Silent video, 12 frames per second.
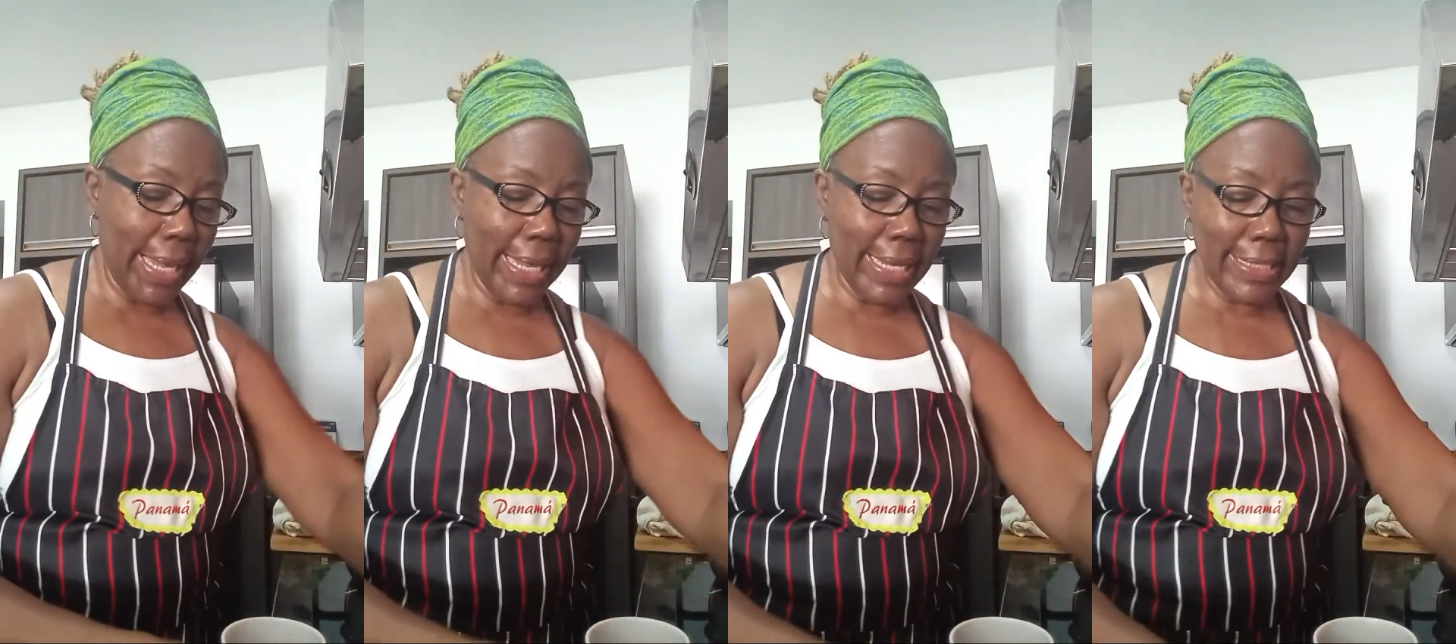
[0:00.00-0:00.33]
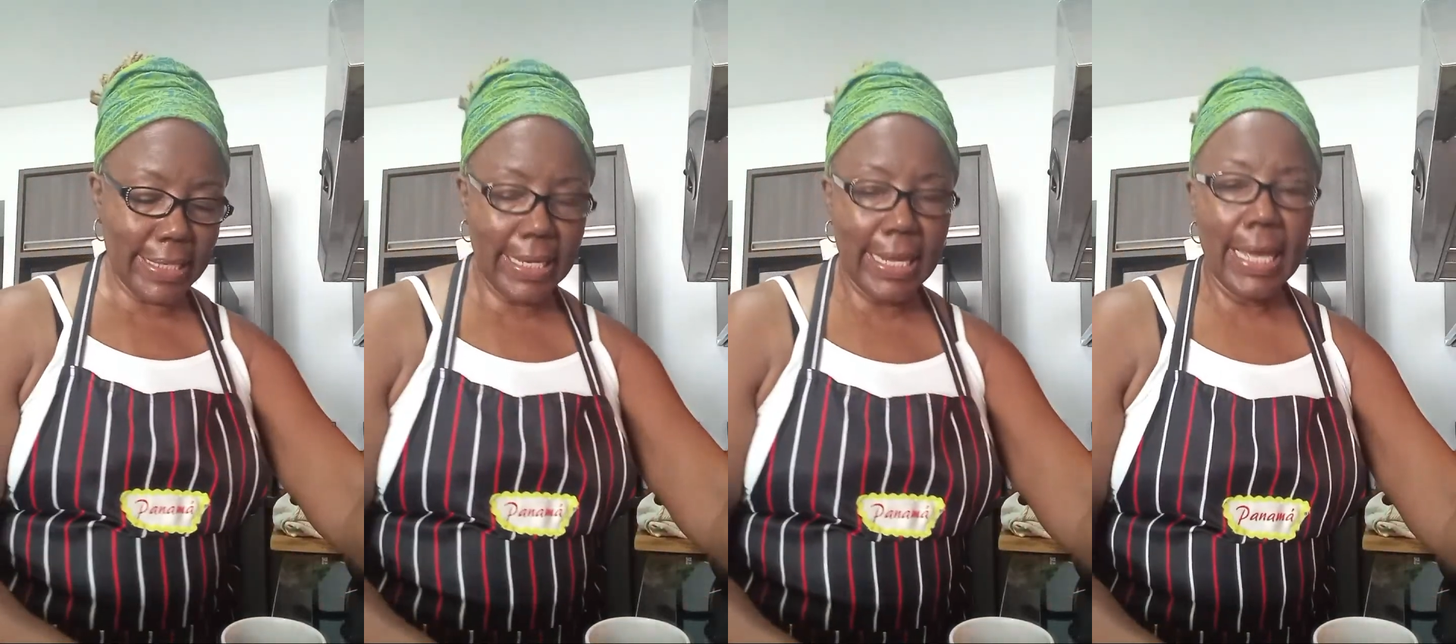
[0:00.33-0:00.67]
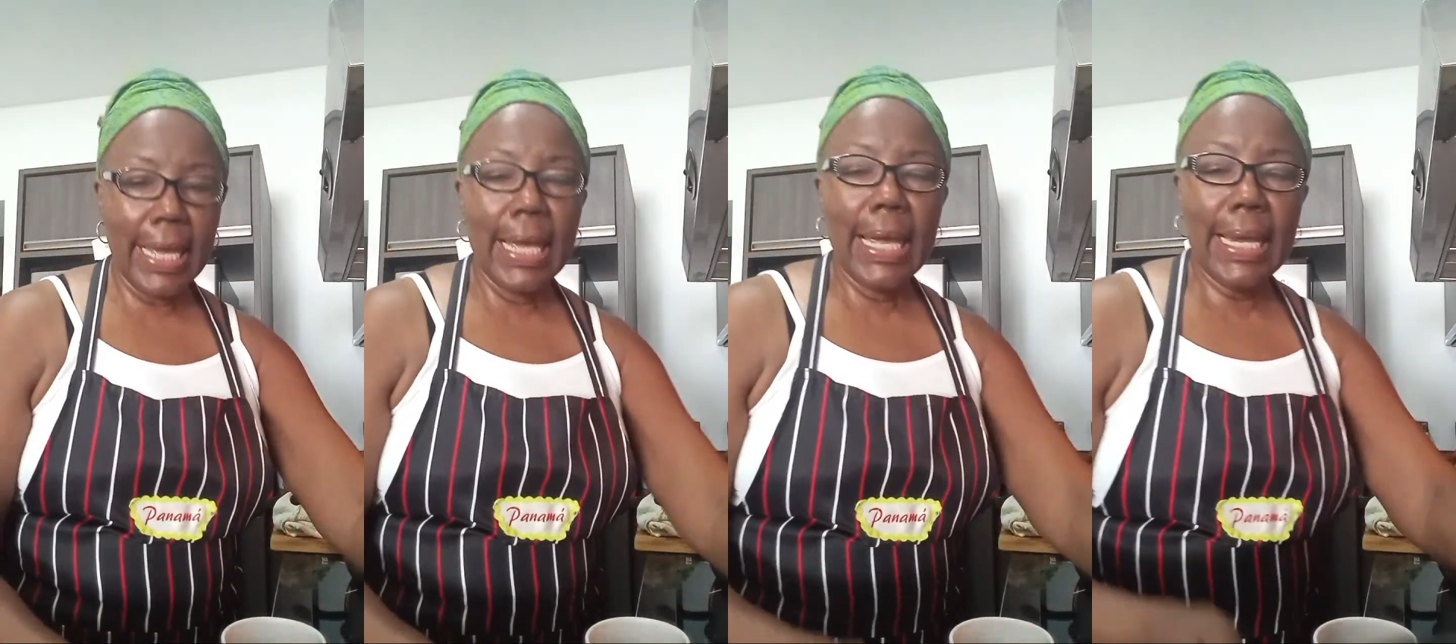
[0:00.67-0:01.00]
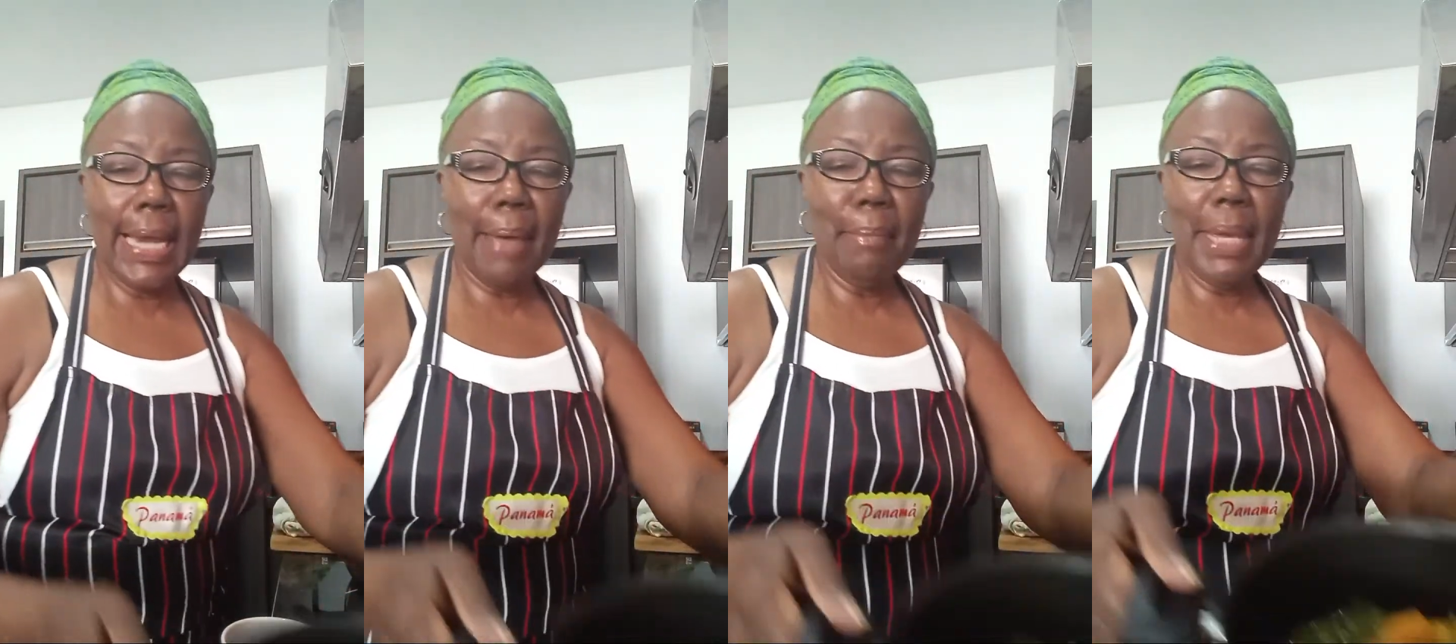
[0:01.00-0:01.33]
8 and
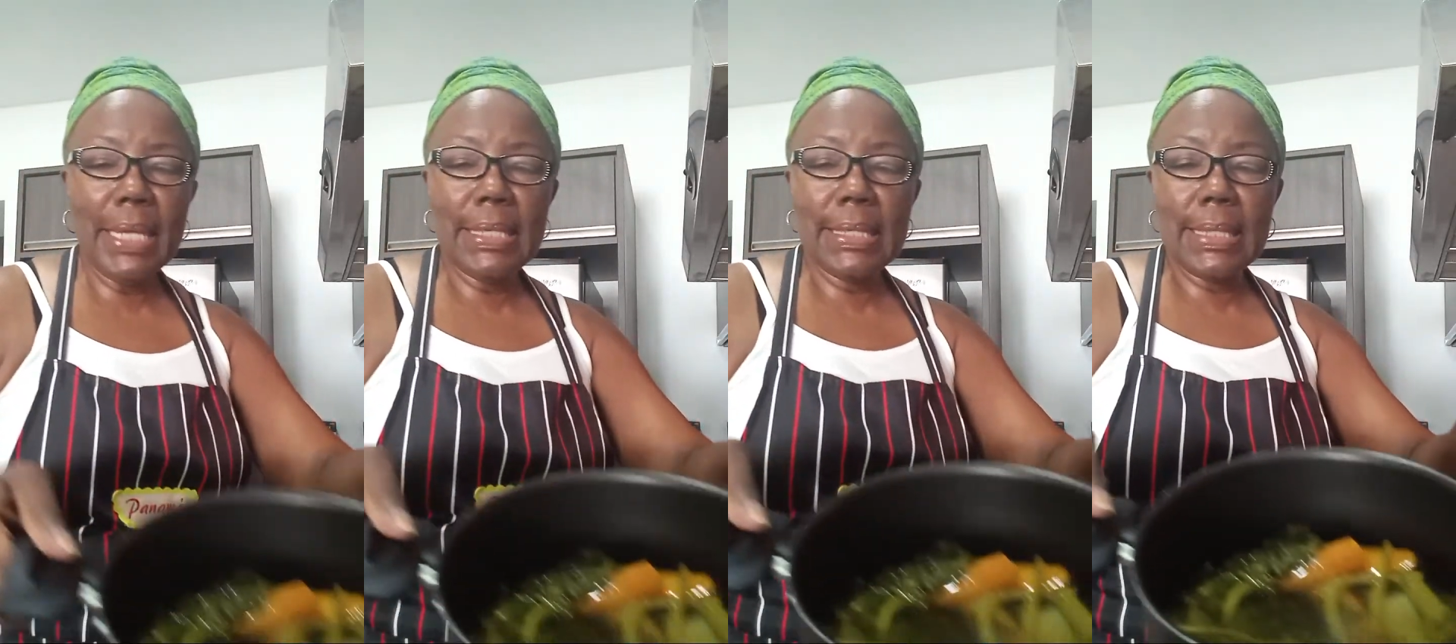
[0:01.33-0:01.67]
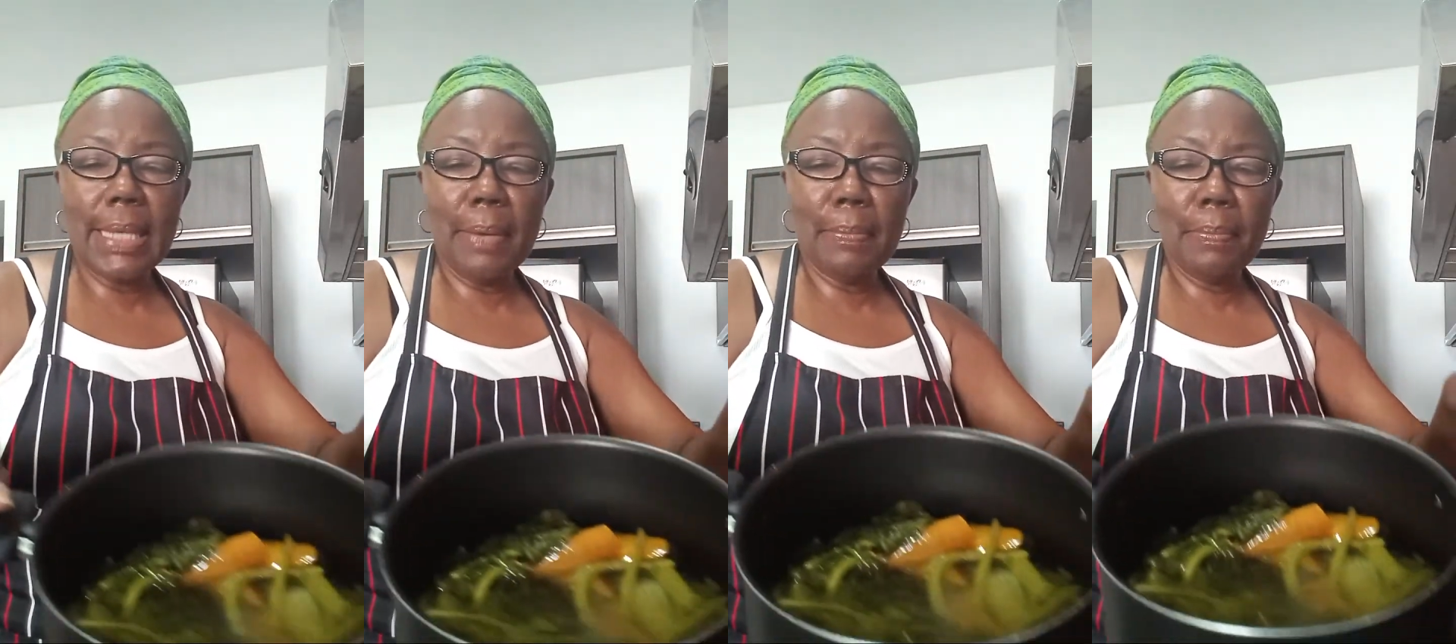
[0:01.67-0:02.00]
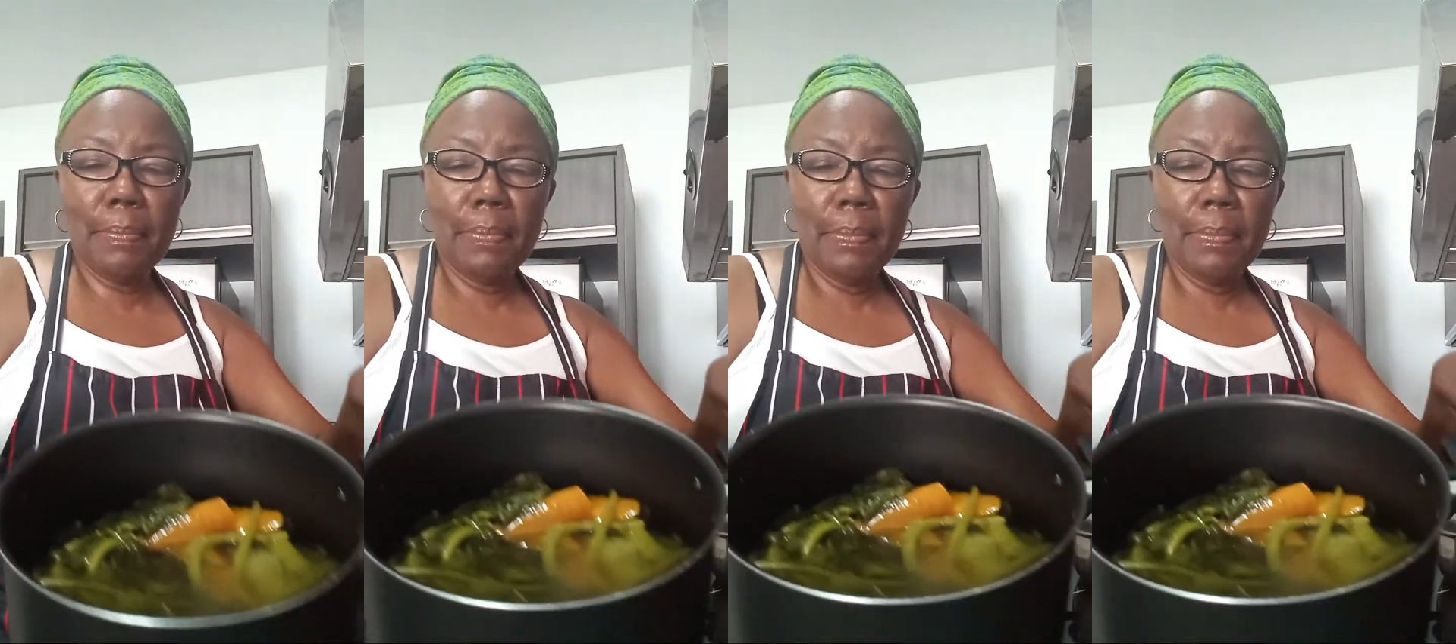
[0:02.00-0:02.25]
I made some